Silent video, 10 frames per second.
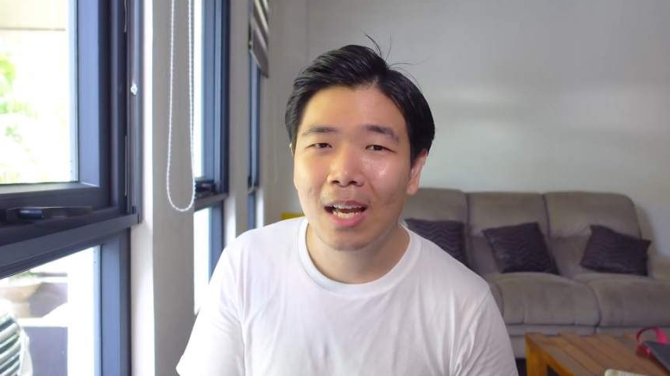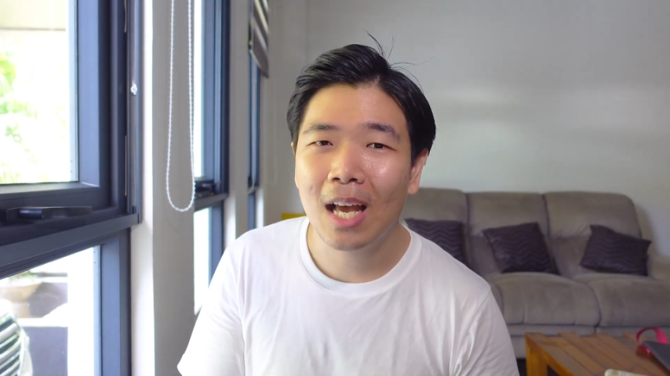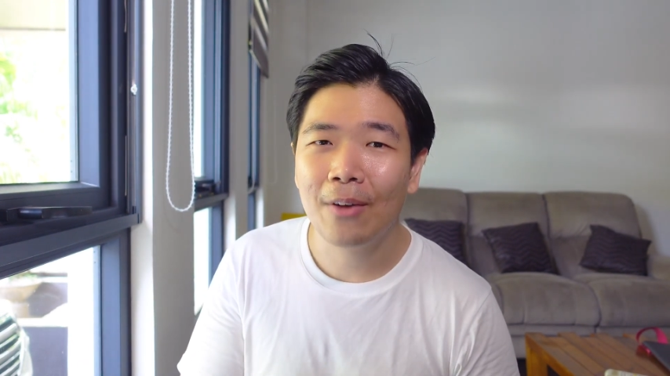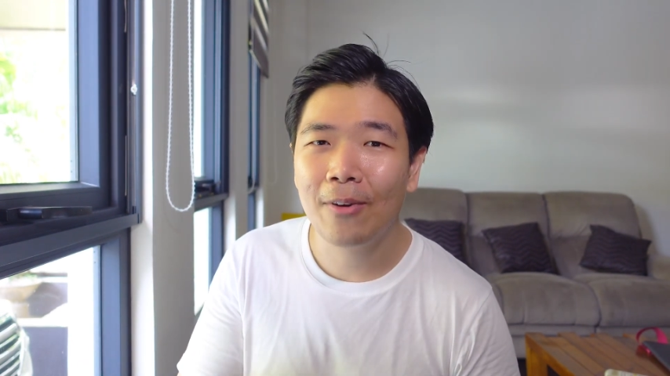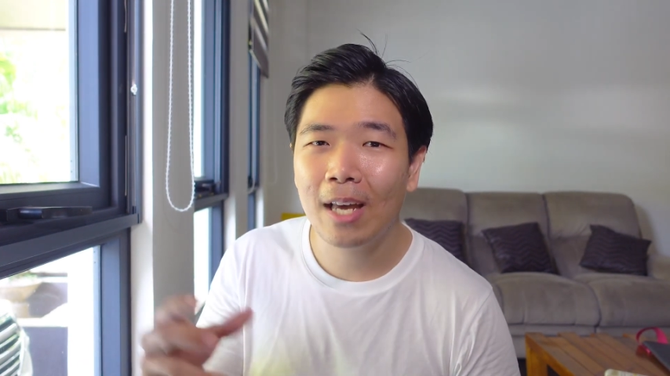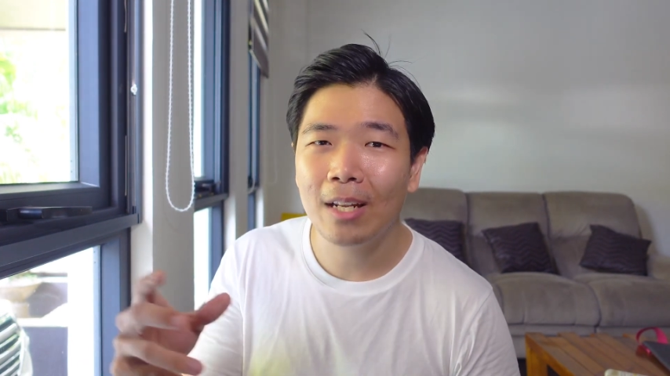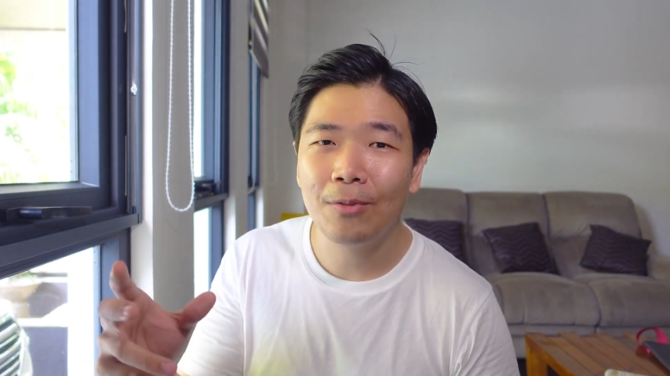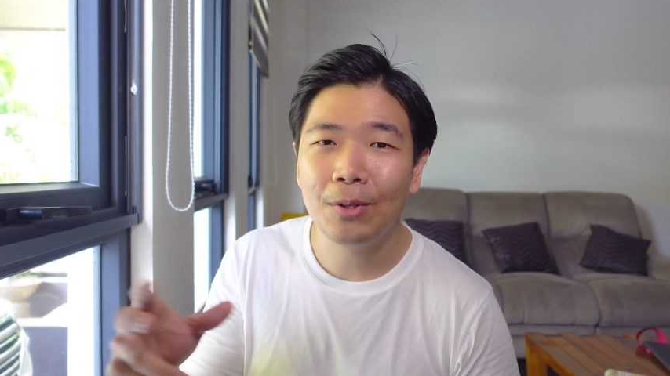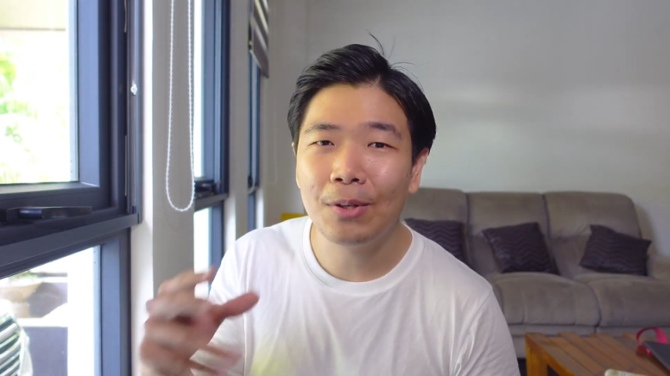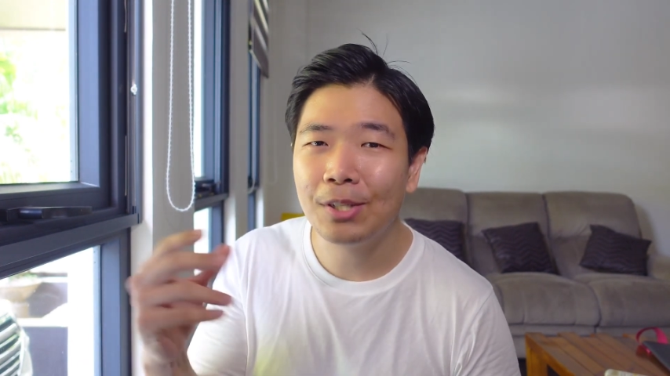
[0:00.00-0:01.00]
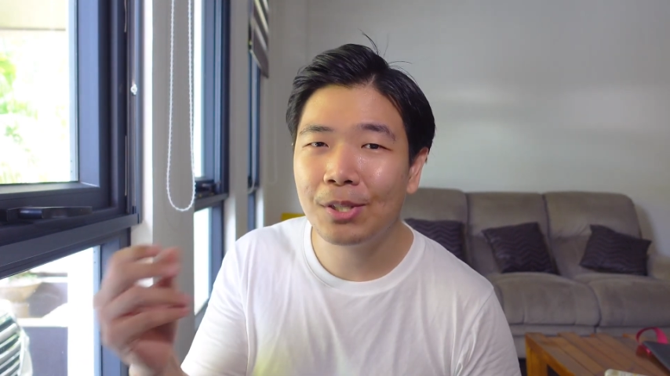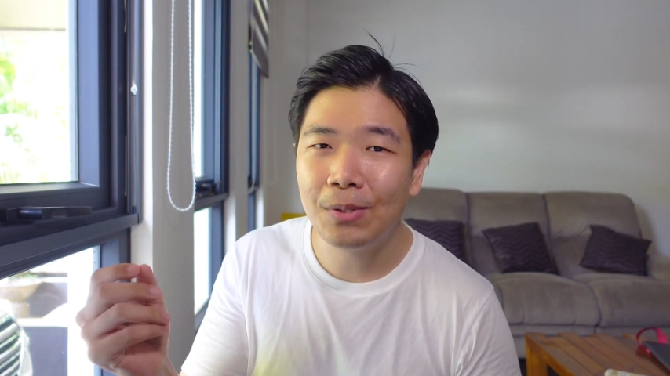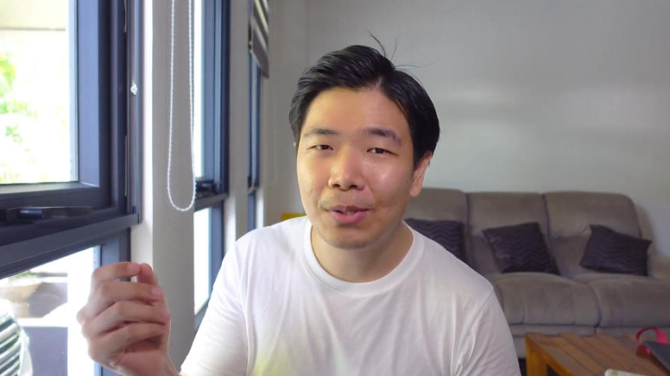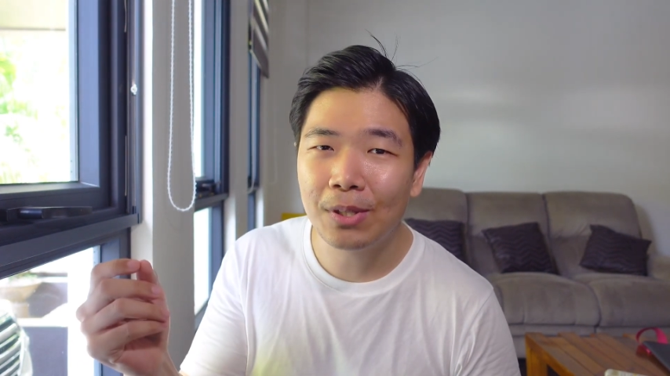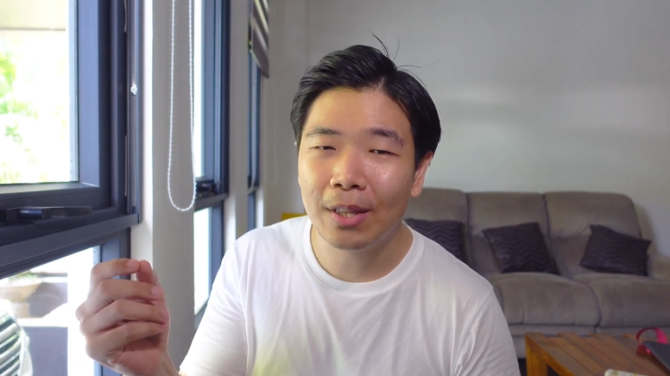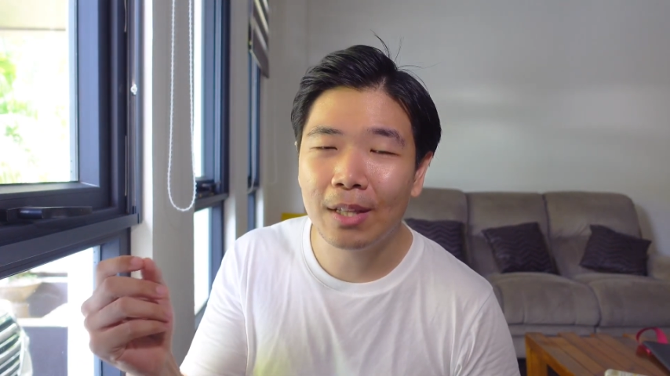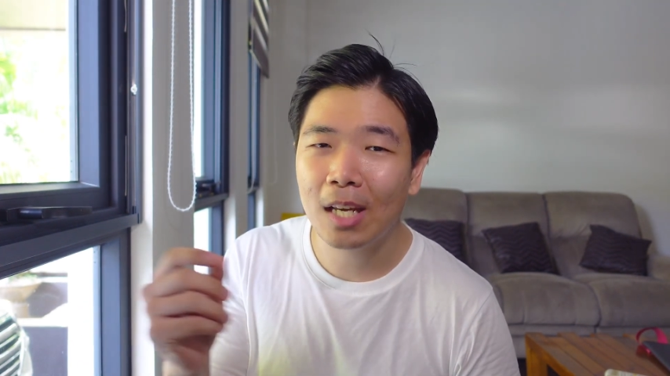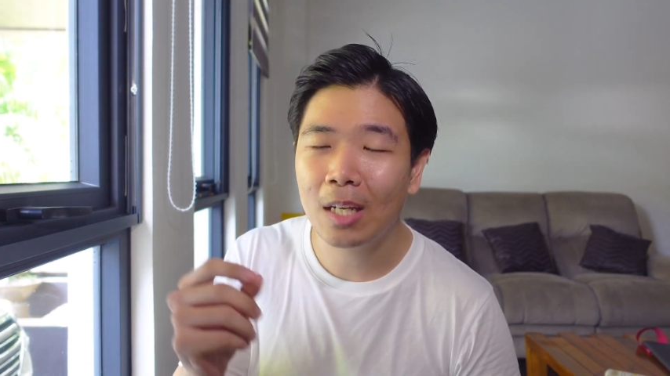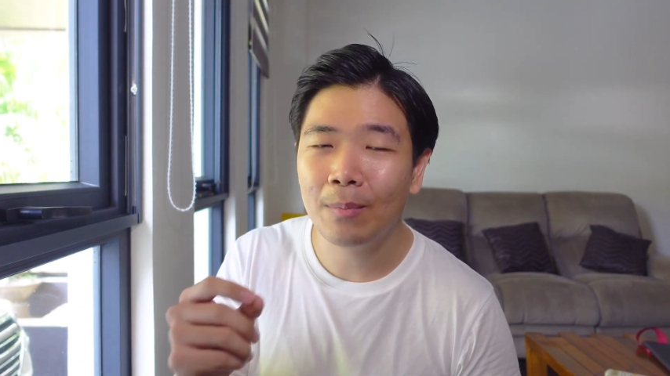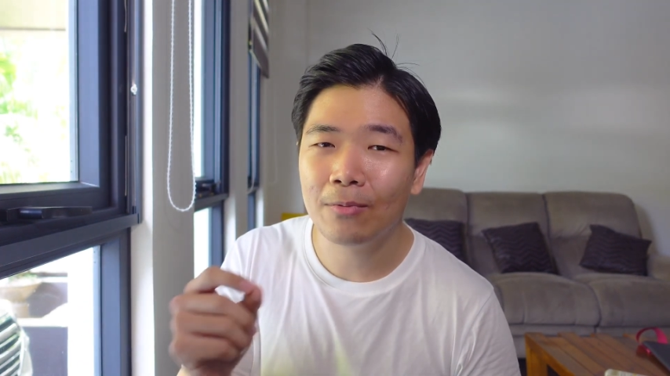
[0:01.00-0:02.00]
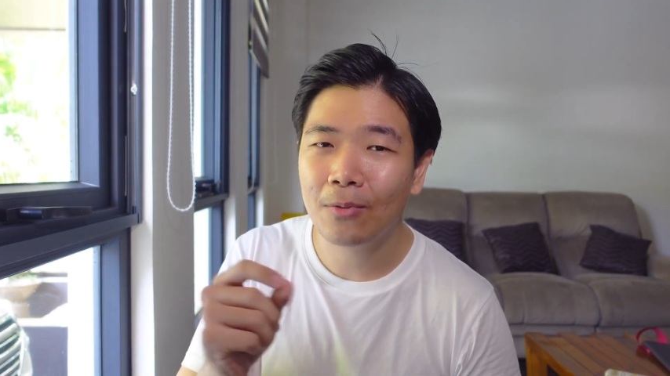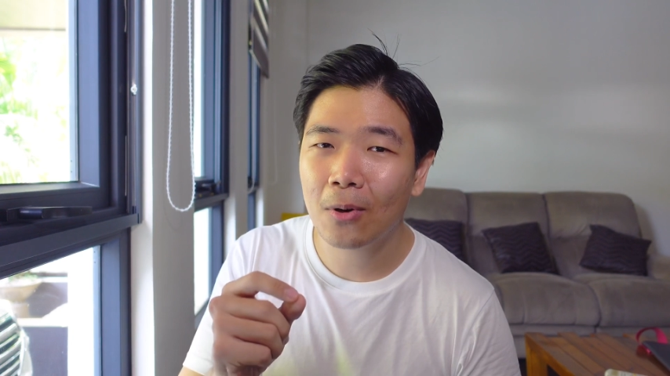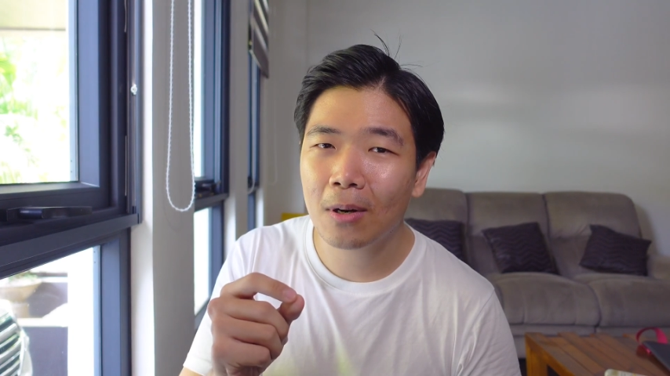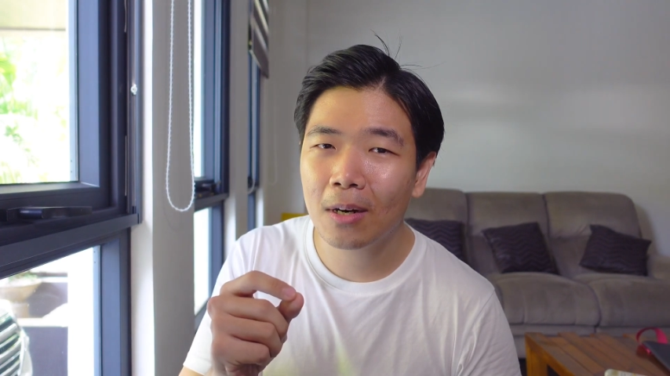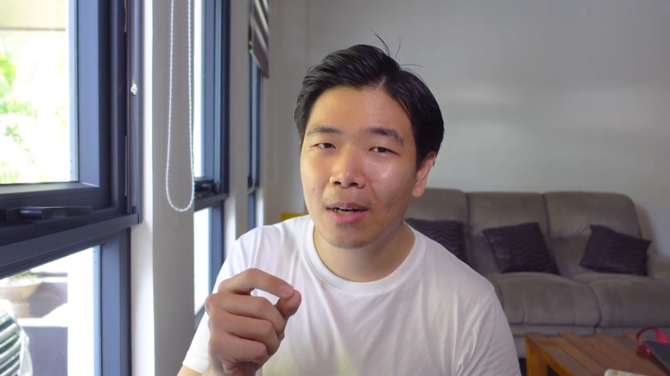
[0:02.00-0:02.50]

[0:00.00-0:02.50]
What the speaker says: I've had a few issues on Lazada before